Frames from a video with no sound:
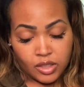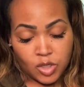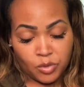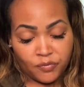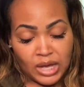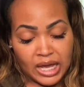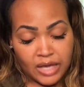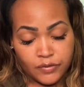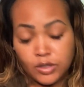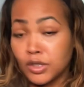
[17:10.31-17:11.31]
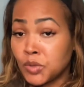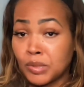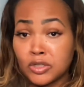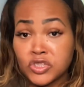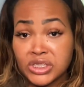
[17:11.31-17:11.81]
Number 5,
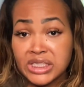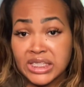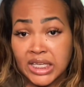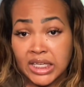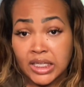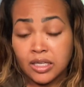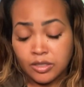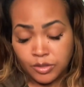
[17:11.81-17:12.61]
Emergen C.